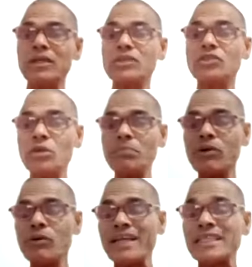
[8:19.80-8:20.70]
So if you
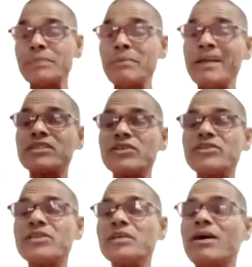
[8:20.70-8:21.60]
want to experience
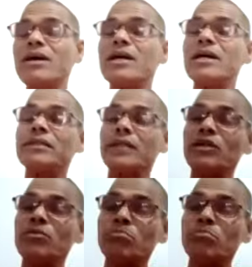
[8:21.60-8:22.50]
Shiva, then
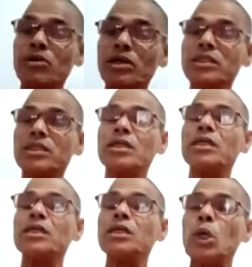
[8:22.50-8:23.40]
you must
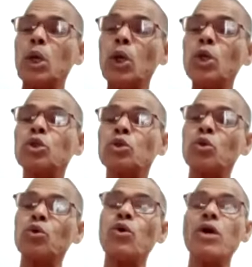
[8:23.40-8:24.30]
go
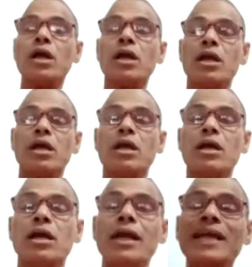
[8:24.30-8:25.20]
through
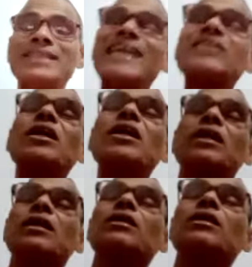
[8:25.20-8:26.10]
Icha Shakti,